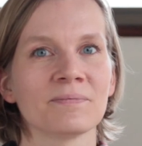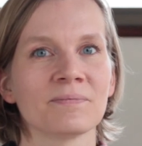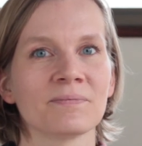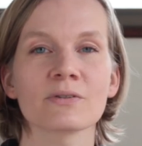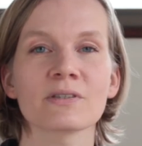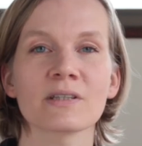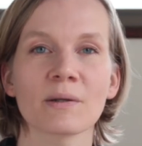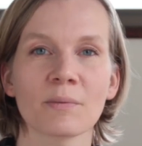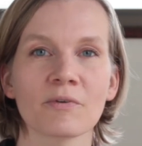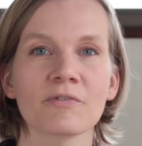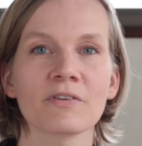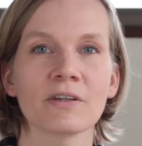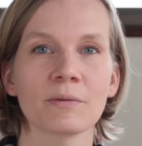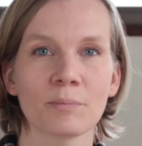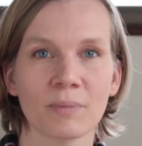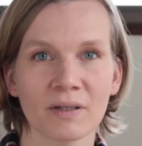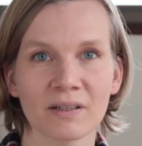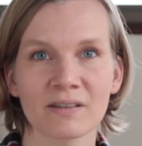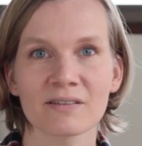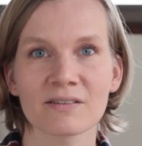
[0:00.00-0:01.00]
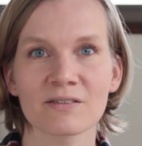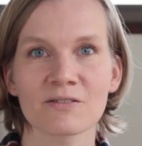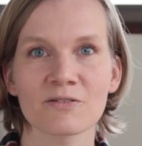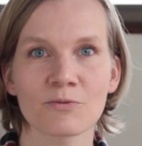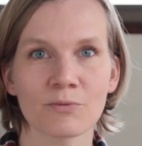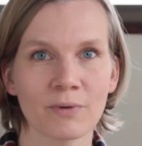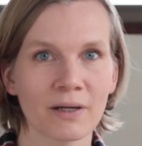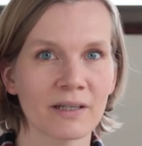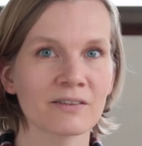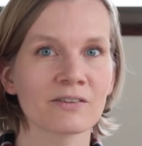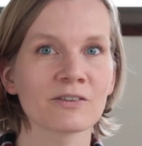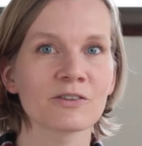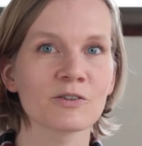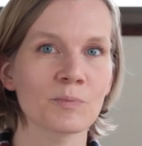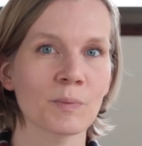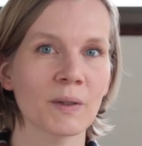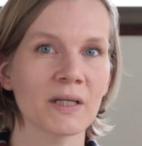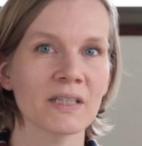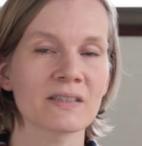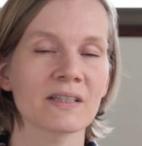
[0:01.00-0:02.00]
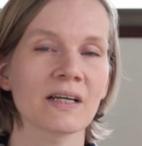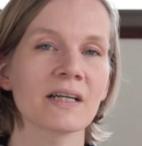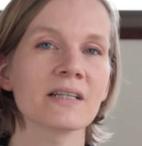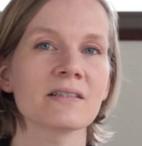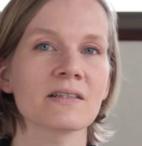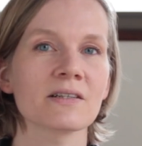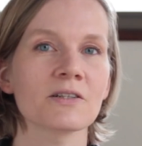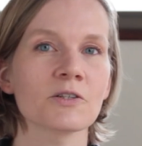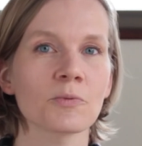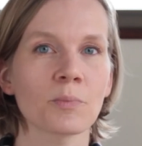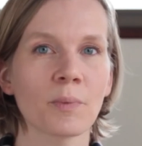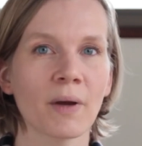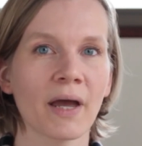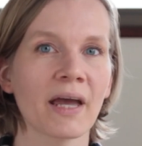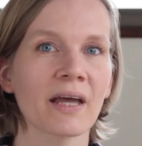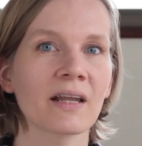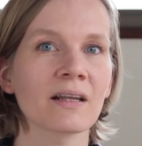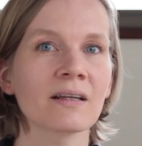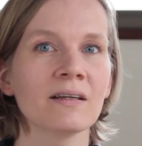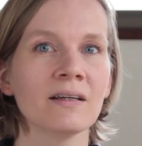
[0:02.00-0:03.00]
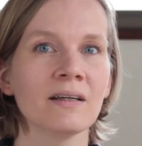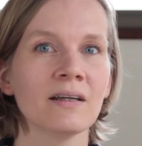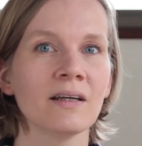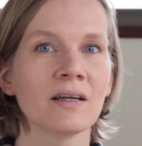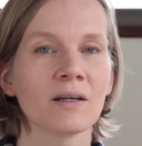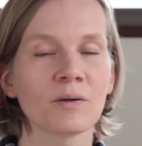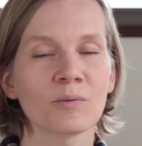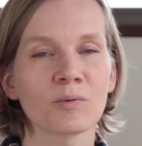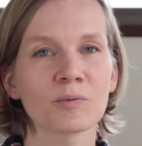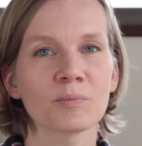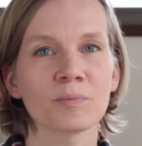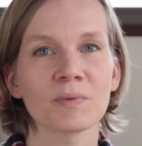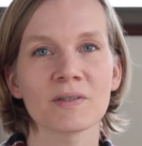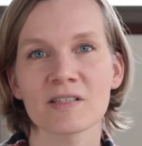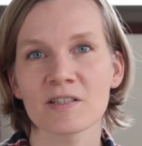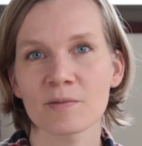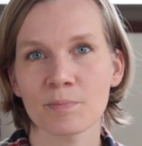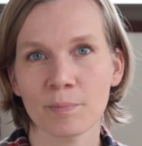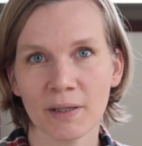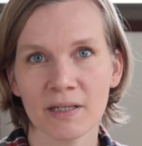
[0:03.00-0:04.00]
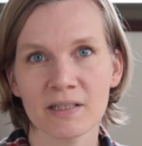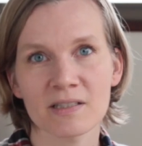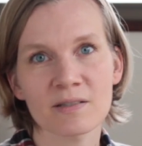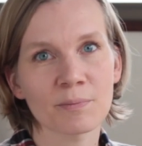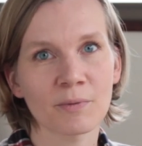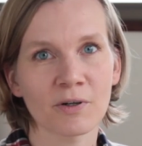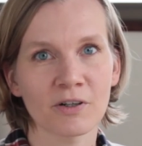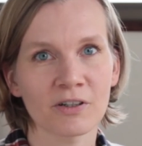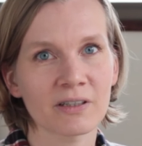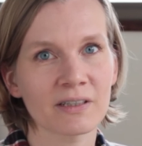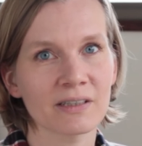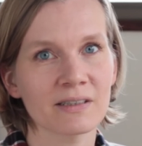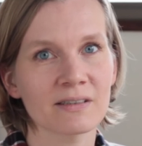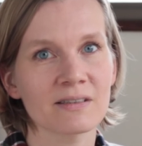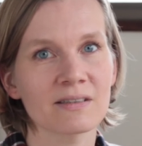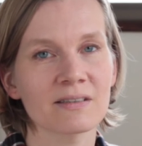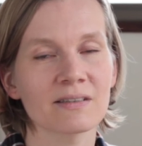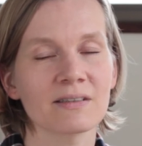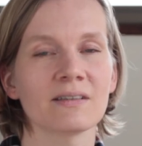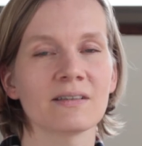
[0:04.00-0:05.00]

Some of the biggest rental space sites in Japan would be Space Market,